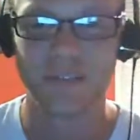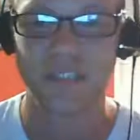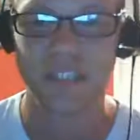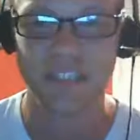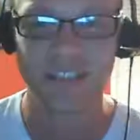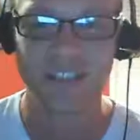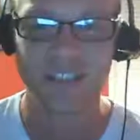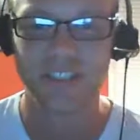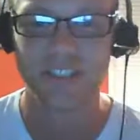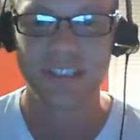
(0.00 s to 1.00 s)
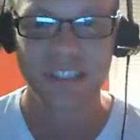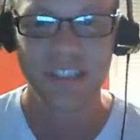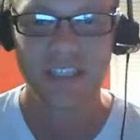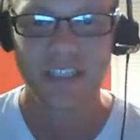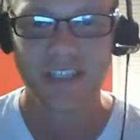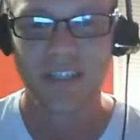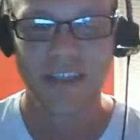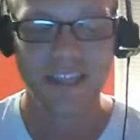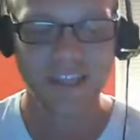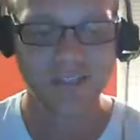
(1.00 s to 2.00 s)
Just
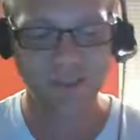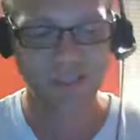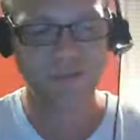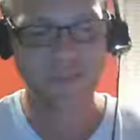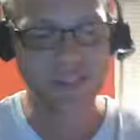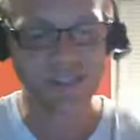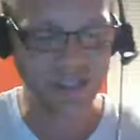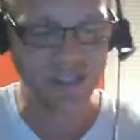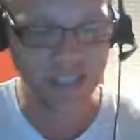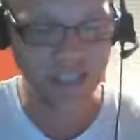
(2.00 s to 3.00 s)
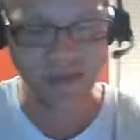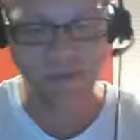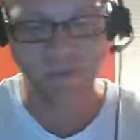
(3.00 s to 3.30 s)
this one was good. It went